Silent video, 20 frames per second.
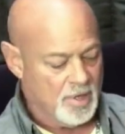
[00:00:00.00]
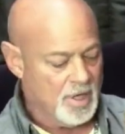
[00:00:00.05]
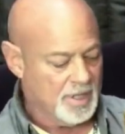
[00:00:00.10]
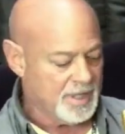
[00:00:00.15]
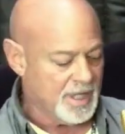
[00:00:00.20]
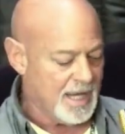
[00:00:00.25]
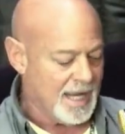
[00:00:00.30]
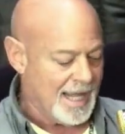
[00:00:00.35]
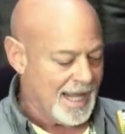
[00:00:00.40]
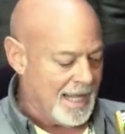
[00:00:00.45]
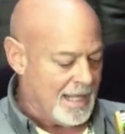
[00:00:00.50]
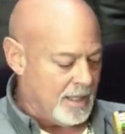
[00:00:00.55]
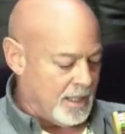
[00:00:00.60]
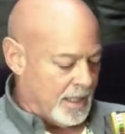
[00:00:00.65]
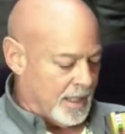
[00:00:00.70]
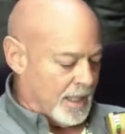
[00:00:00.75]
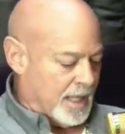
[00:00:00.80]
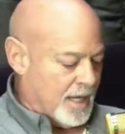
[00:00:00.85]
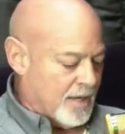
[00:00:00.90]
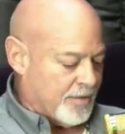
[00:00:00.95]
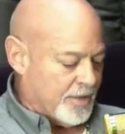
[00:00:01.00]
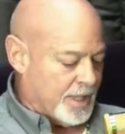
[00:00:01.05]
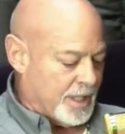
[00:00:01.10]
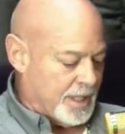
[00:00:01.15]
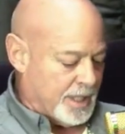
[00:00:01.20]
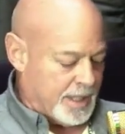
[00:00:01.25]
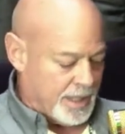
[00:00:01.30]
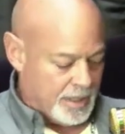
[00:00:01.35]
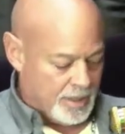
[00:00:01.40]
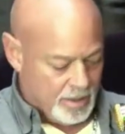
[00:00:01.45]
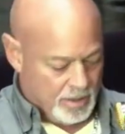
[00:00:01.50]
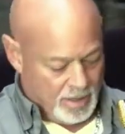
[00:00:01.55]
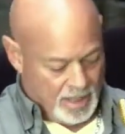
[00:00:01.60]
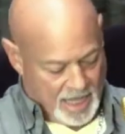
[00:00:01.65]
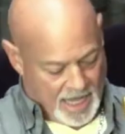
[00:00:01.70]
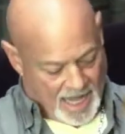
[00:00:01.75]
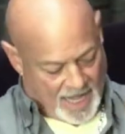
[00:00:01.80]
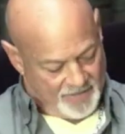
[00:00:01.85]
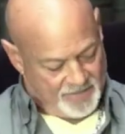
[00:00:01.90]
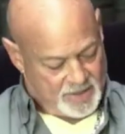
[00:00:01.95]
Then I had an area here
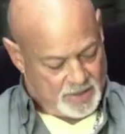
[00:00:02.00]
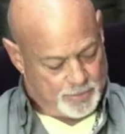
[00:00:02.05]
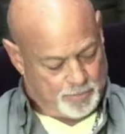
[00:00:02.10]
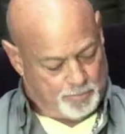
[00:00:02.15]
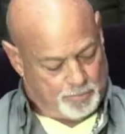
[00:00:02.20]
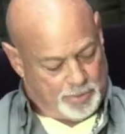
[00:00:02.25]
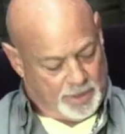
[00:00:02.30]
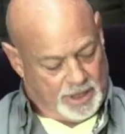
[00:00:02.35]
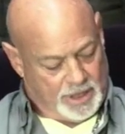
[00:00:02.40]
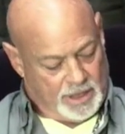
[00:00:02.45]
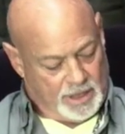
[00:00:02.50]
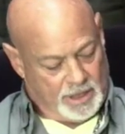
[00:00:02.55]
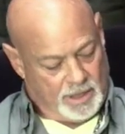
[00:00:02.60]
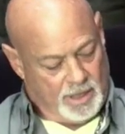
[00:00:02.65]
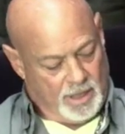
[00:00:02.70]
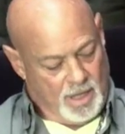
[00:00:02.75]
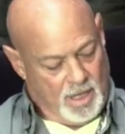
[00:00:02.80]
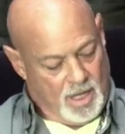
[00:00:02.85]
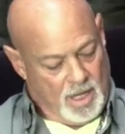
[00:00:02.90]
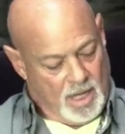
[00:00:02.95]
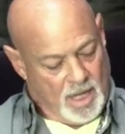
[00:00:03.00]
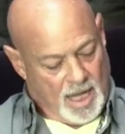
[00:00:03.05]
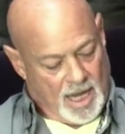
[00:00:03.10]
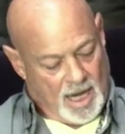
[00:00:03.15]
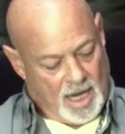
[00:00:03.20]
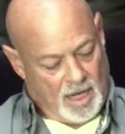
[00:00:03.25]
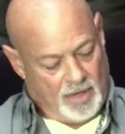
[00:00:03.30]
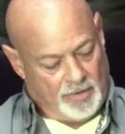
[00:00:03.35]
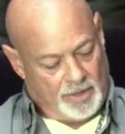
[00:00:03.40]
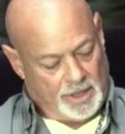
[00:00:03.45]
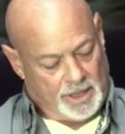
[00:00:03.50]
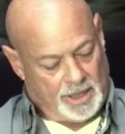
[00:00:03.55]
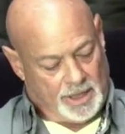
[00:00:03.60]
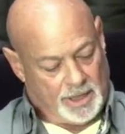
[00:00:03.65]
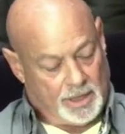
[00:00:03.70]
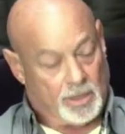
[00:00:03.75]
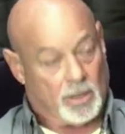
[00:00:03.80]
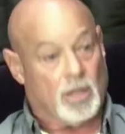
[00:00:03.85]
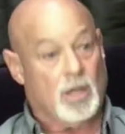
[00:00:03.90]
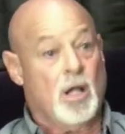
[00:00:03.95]
and this big area
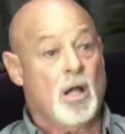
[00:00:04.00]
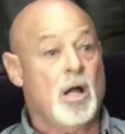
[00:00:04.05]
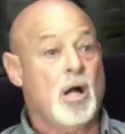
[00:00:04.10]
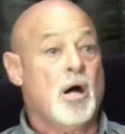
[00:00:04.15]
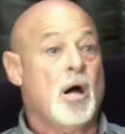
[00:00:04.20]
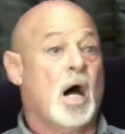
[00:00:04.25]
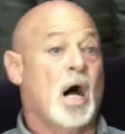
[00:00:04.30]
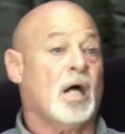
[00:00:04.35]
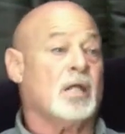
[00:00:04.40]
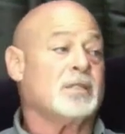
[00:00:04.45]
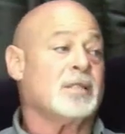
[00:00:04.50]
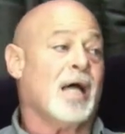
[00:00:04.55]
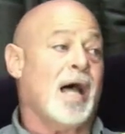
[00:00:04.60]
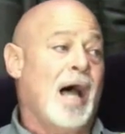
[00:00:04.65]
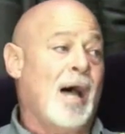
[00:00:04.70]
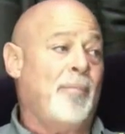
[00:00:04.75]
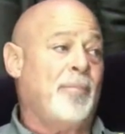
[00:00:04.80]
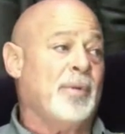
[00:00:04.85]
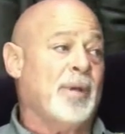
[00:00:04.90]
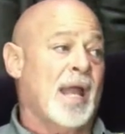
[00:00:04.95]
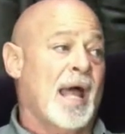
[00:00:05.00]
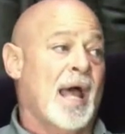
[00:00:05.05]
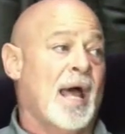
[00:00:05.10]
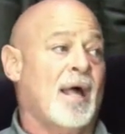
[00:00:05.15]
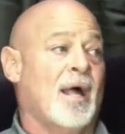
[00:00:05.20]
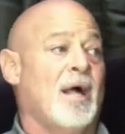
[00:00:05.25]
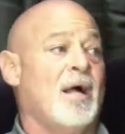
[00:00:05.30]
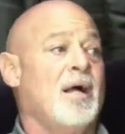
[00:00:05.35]
here. On top of that,